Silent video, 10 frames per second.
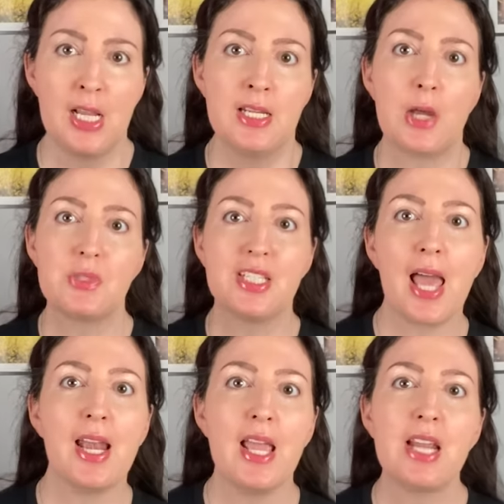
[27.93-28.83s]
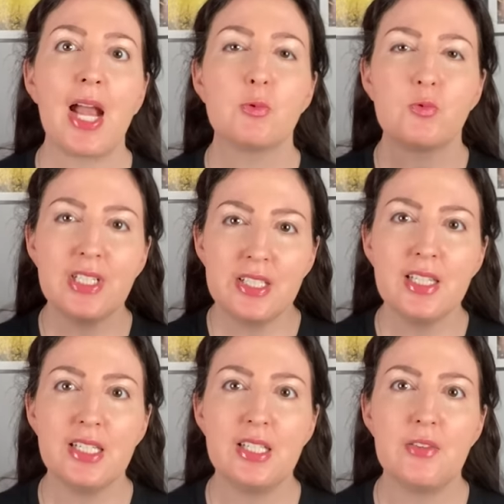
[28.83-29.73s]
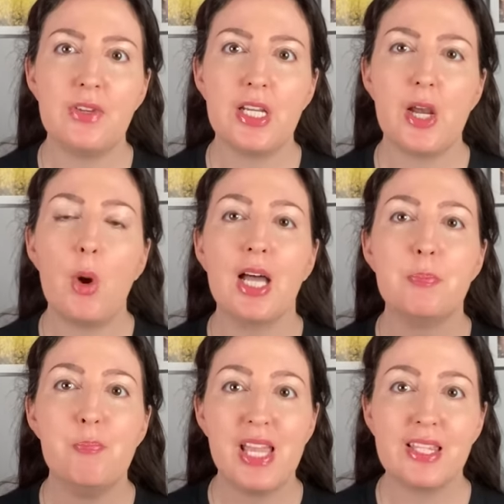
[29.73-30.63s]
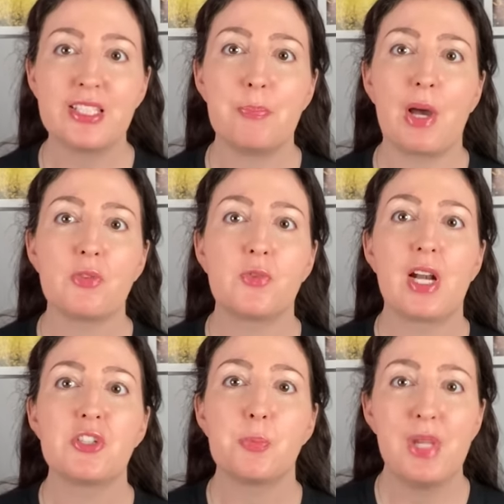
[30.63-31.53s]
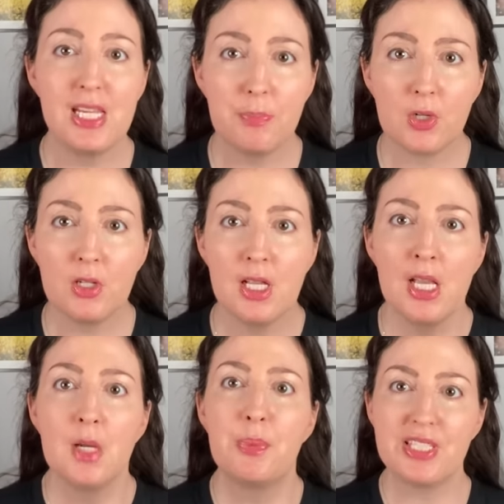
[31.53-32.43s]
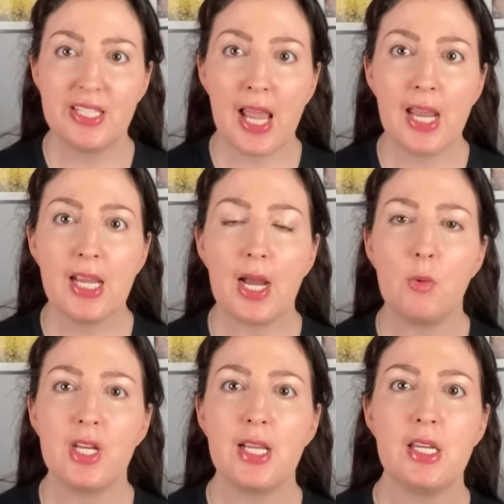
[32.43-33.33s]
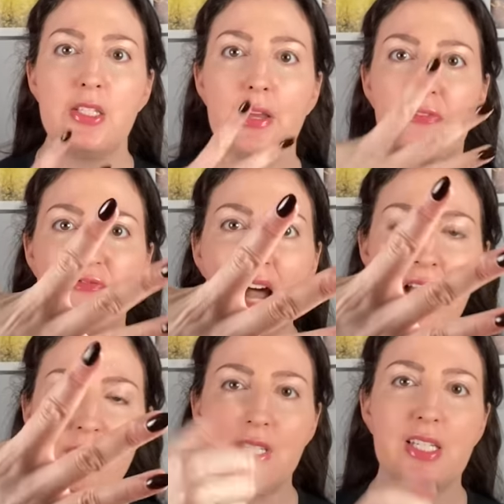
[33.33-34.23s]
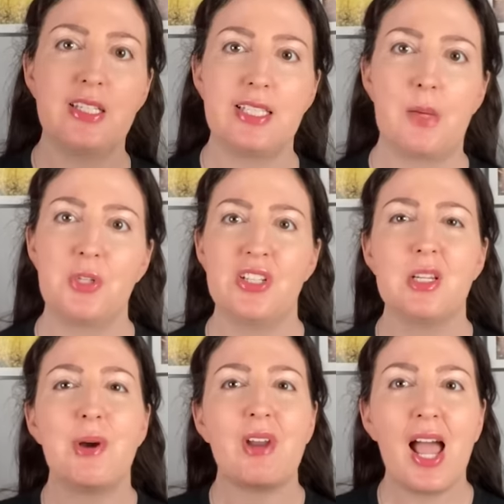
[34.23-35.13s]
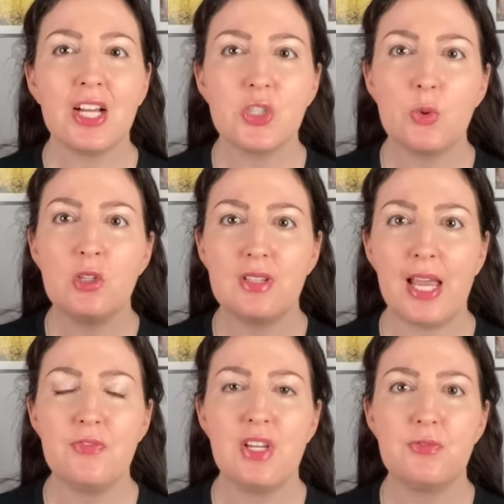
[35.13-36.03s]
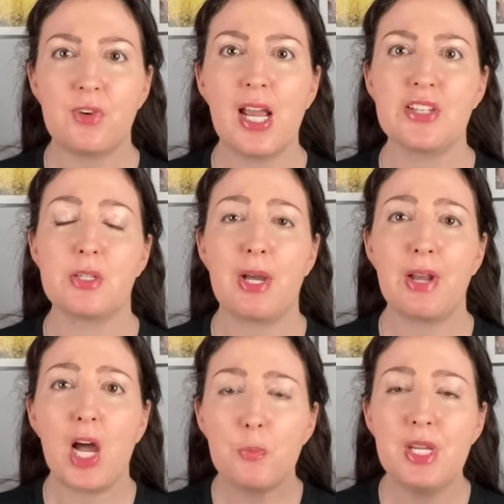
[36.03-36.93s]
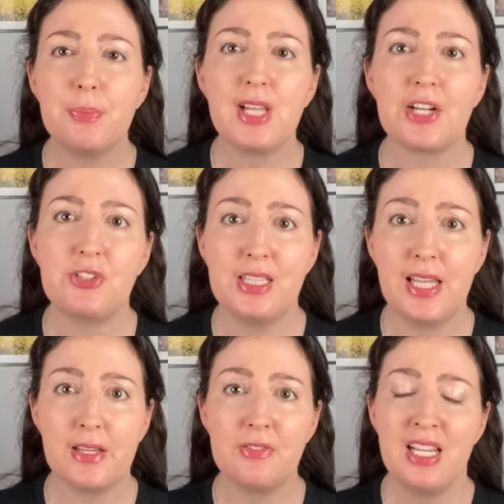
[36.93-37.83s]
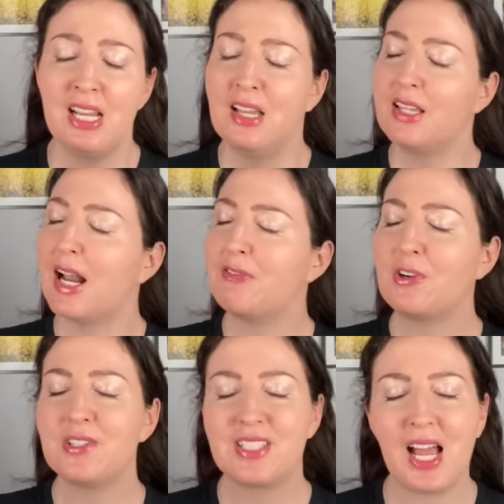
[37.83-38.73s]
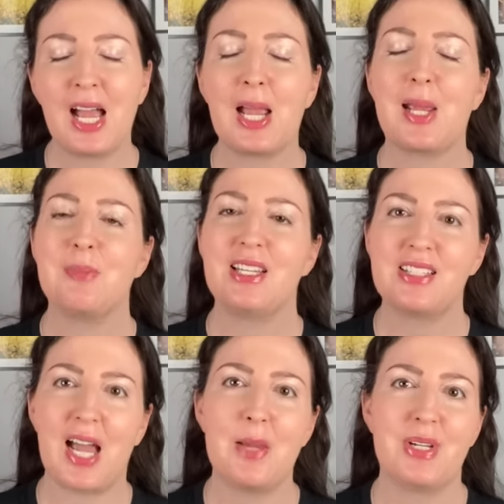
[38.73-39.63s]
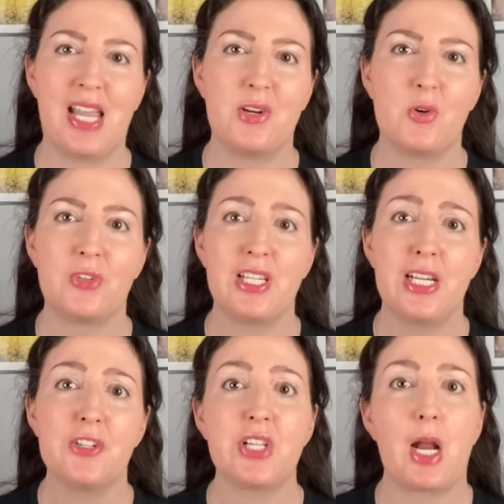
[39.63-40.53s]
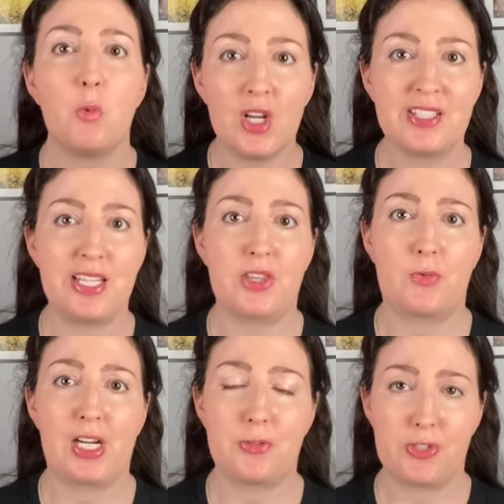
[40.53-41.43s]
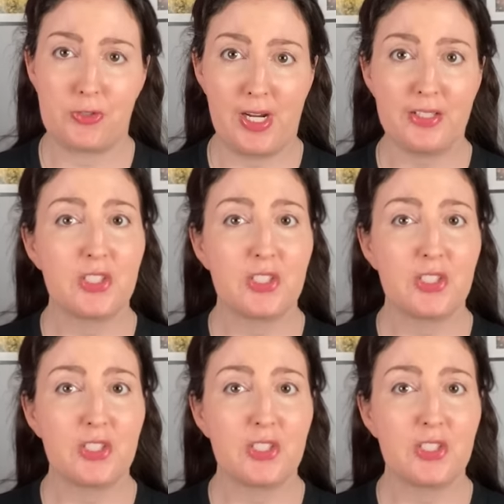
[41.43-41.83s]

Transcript: Now, to that end, I recently did a video on myths about French people, but today I want to get into 5 misconceptions about actual life in France, about how people actually live, that I've heard time and time again over the years, and I want to set the record straight.